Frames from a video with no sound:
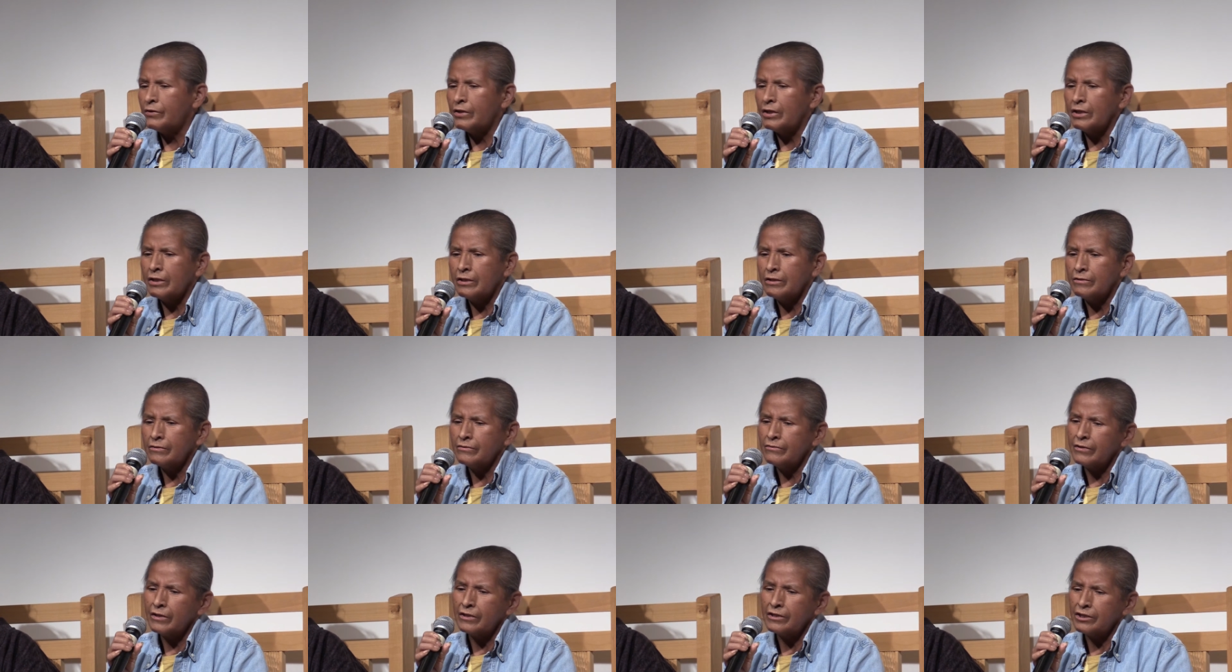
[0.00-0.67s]

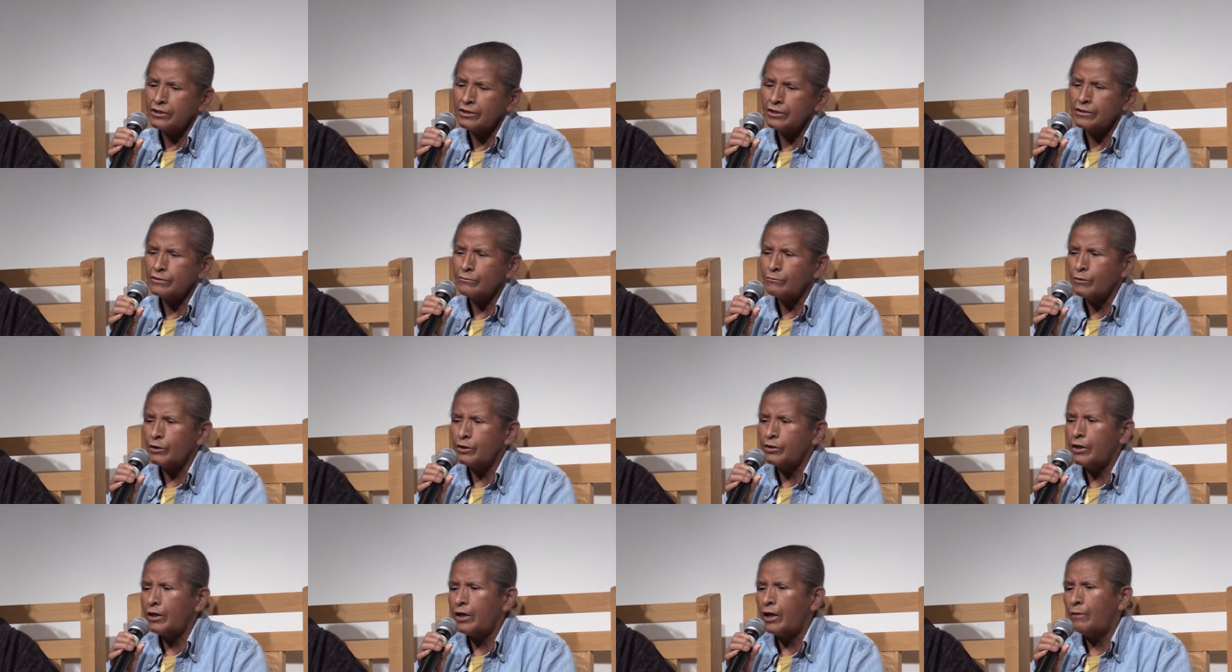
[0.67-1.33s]
things that just
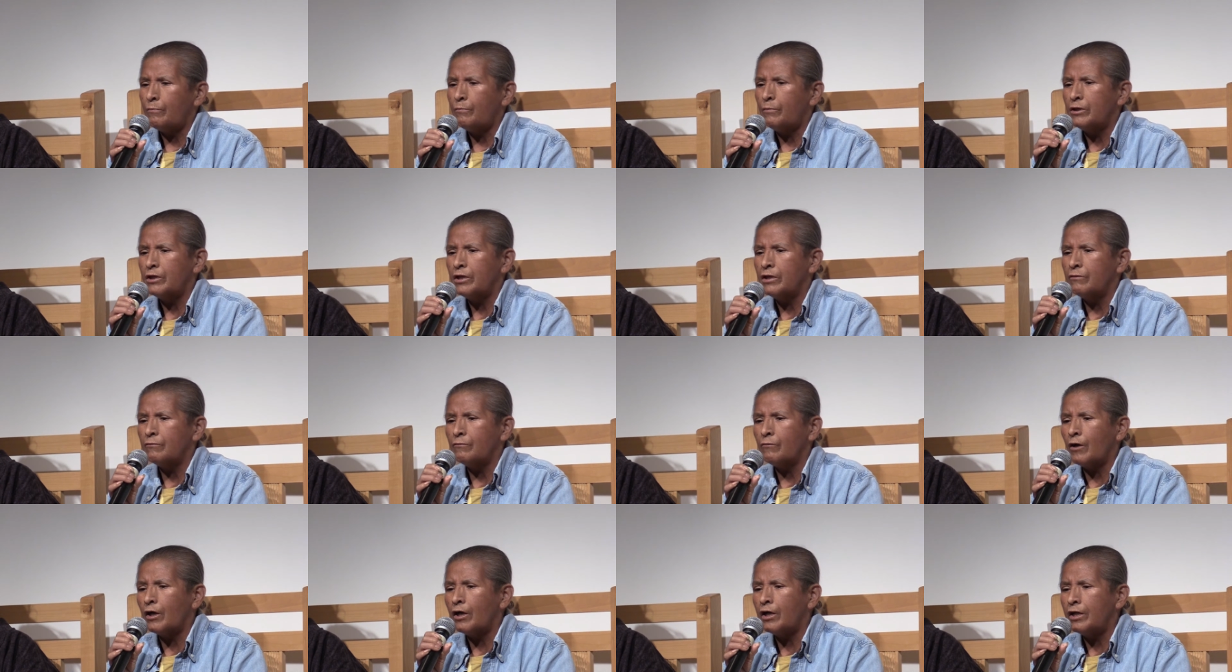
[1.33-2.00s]
weren't
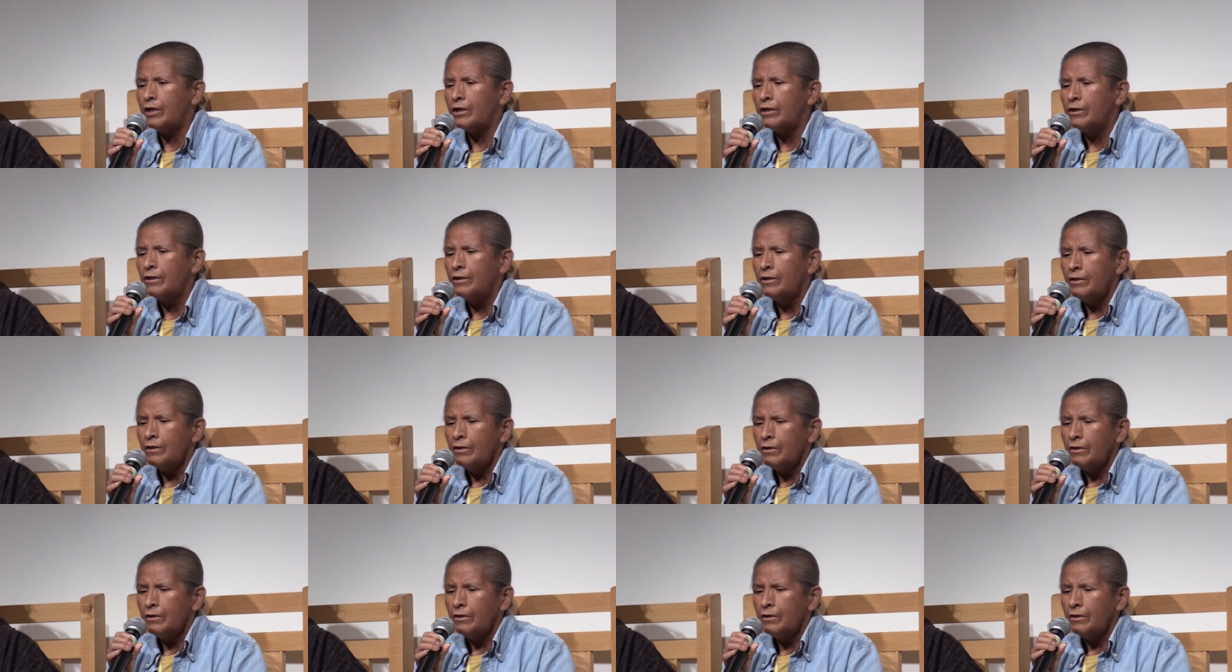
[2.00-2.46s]
happening right